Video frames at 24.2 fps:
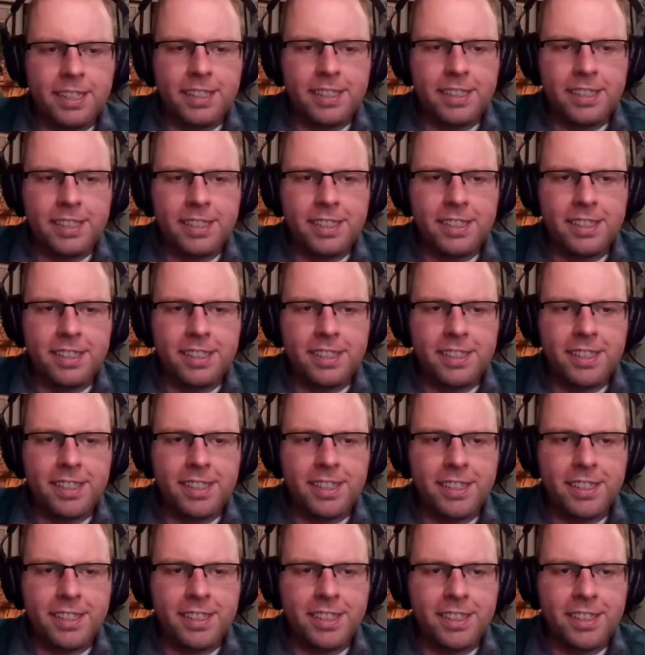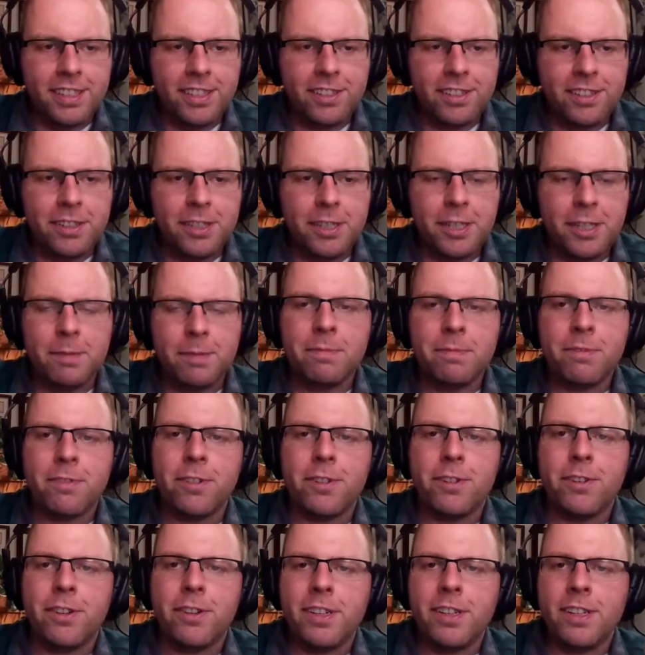this is a uh, good time
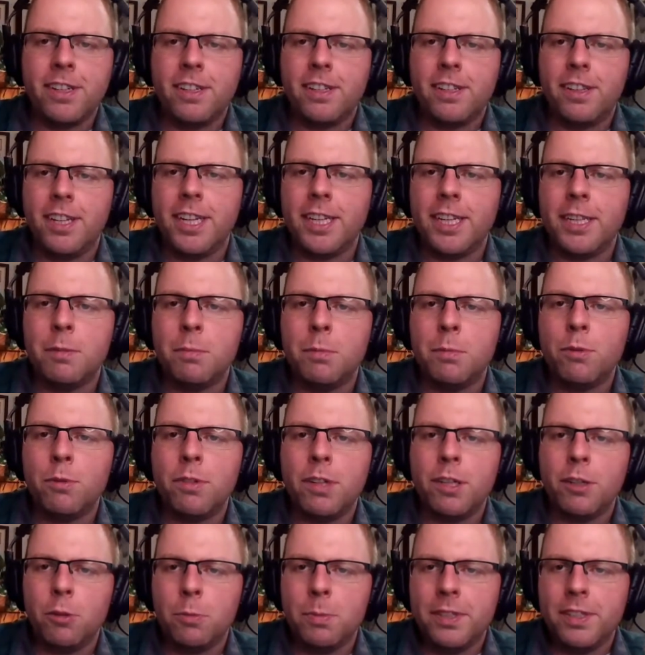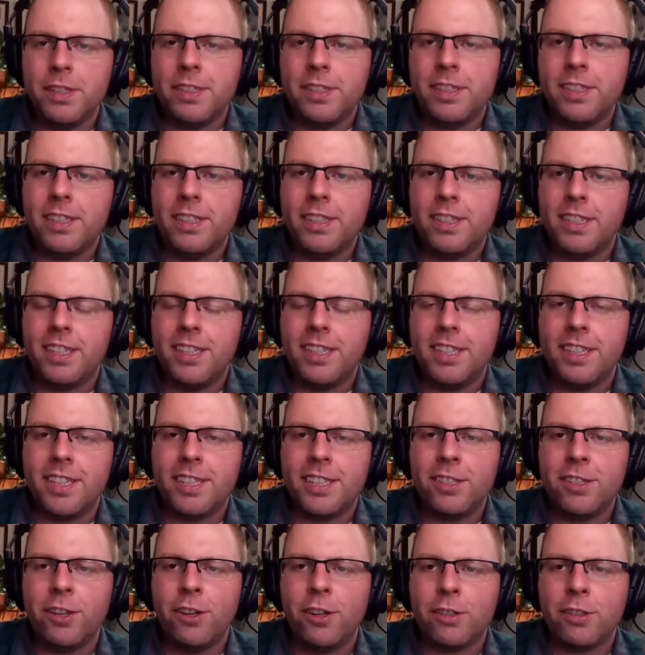for lighten the mood a little bit. Uh, yeah.
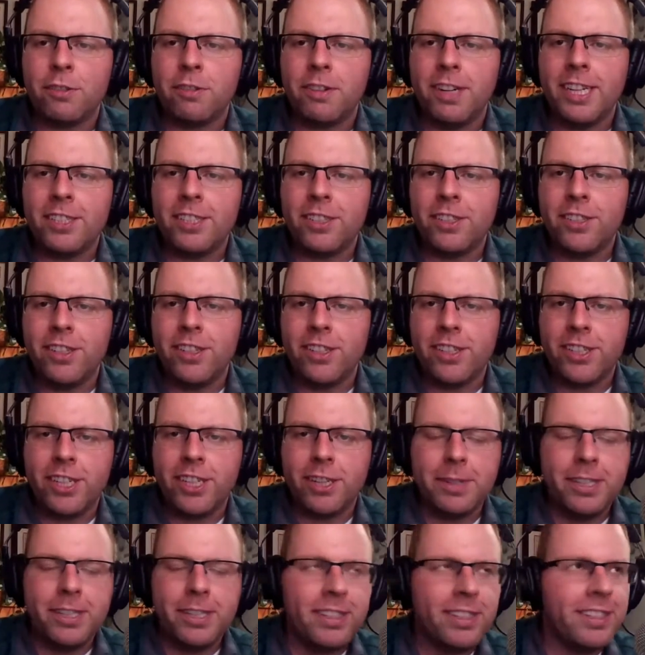Let's talk trash talk, shall we?